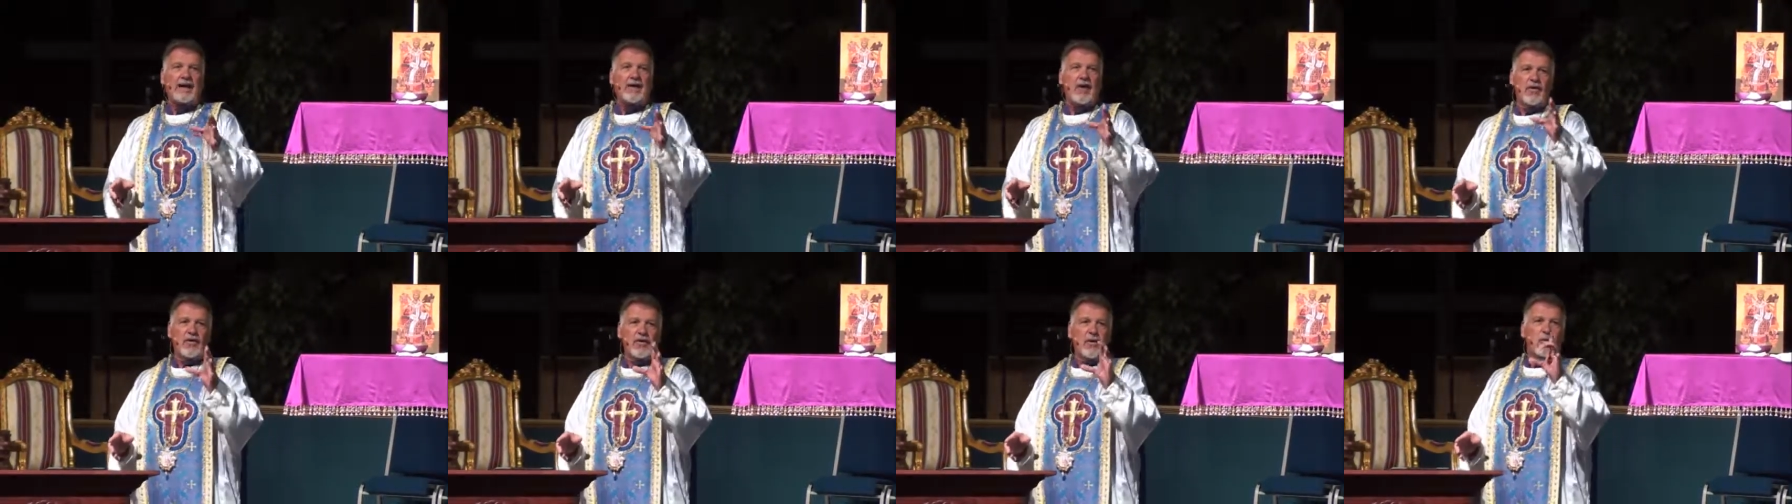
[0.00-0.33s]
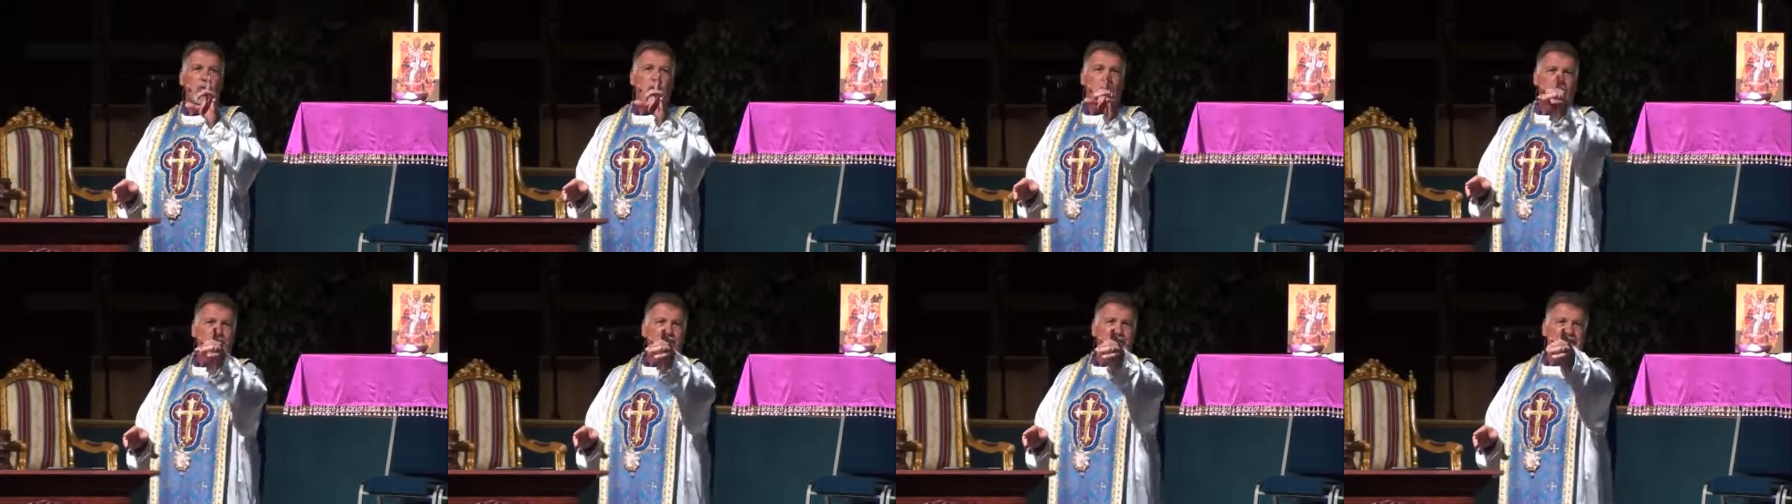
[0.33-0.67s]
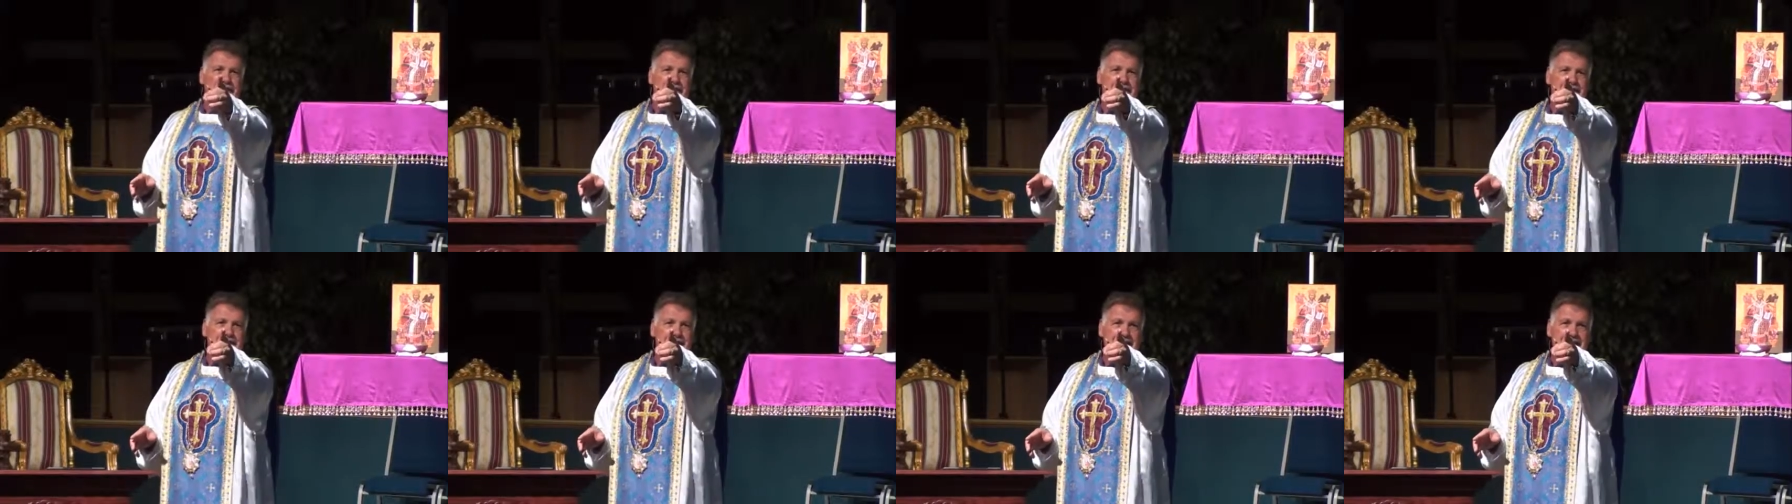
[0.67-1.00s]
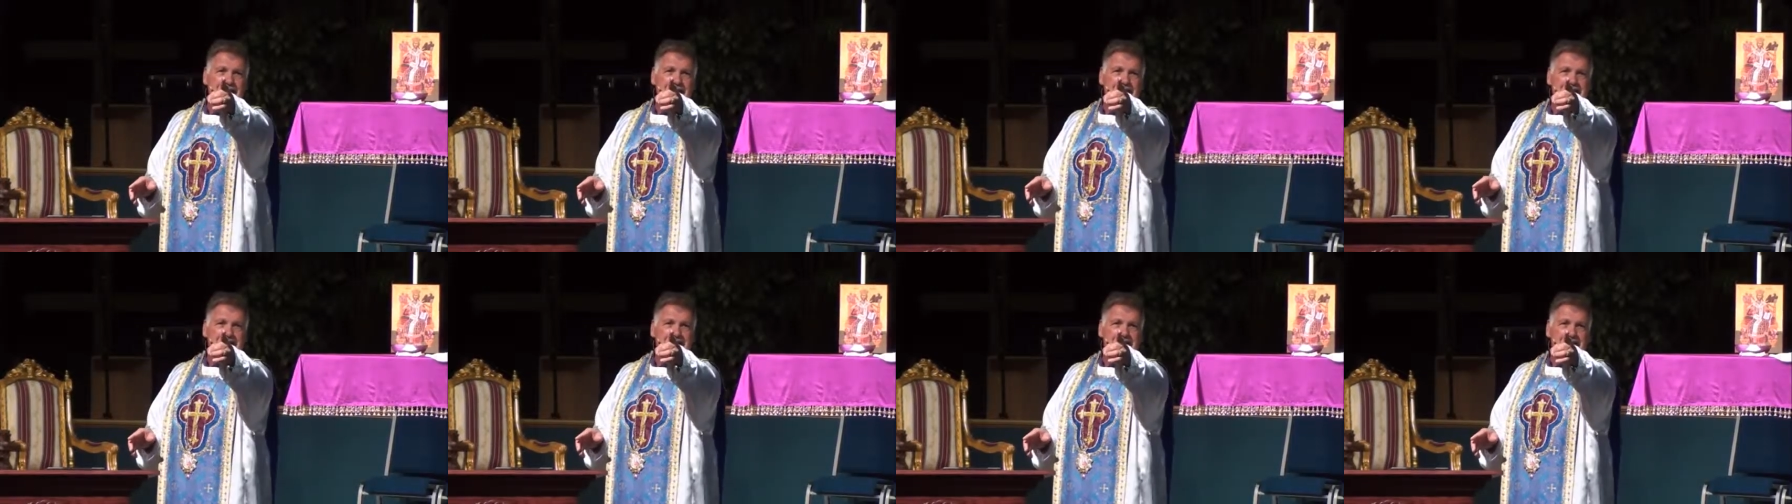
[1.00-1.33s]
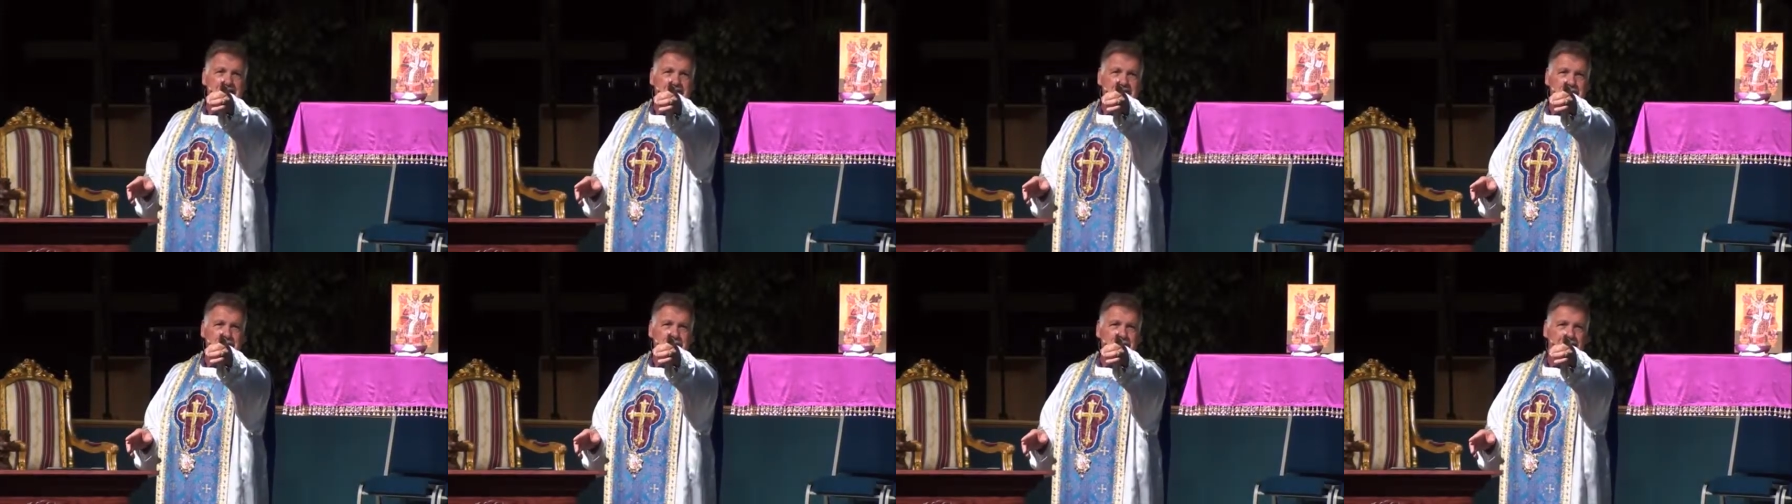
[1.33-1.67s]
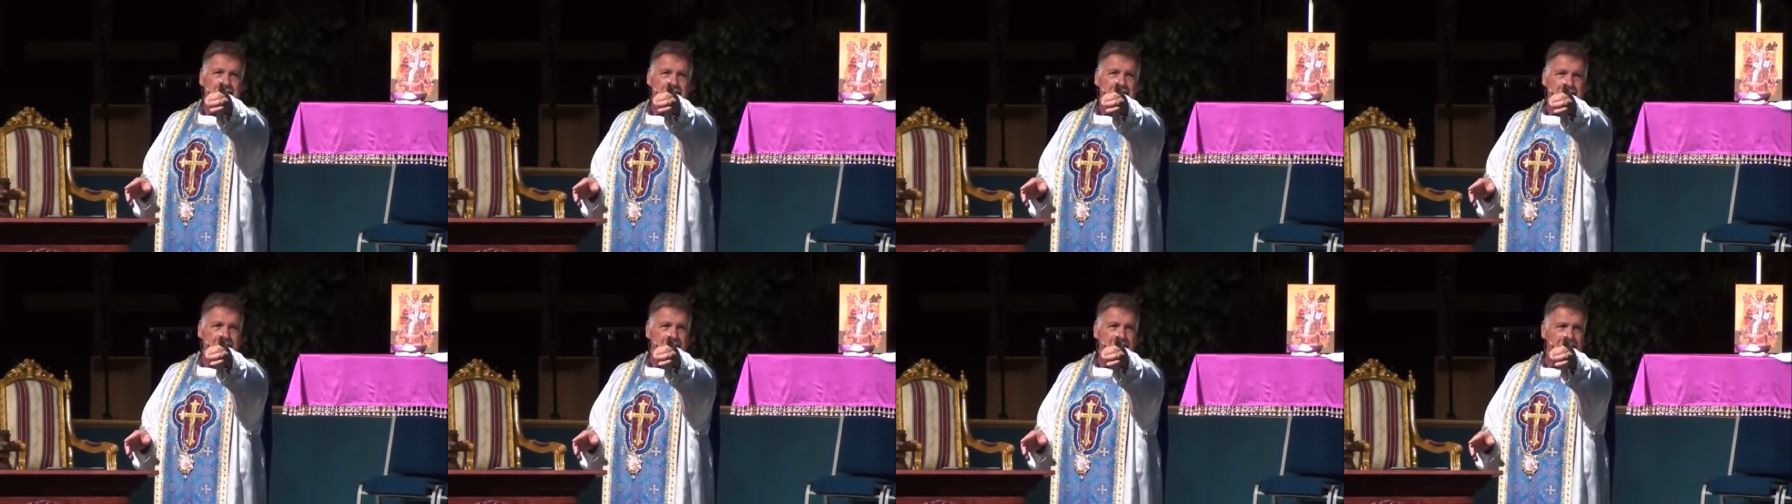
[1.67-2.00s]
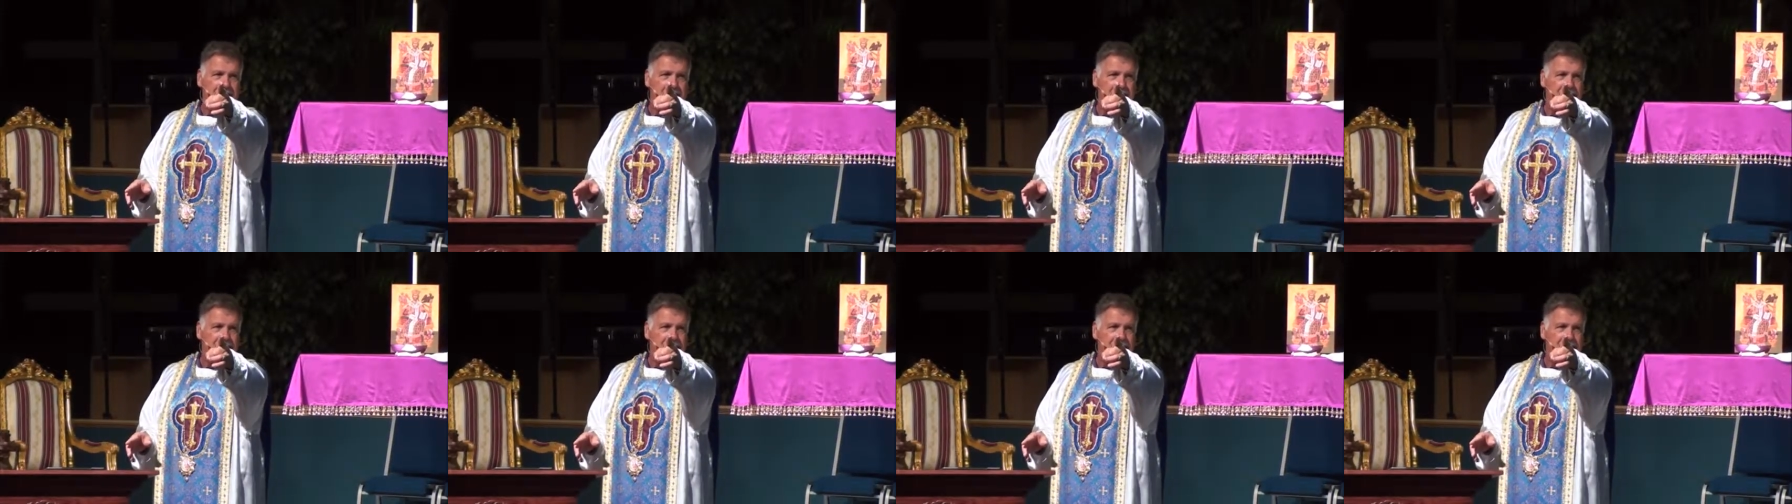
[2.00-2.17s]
know the world is listening to it,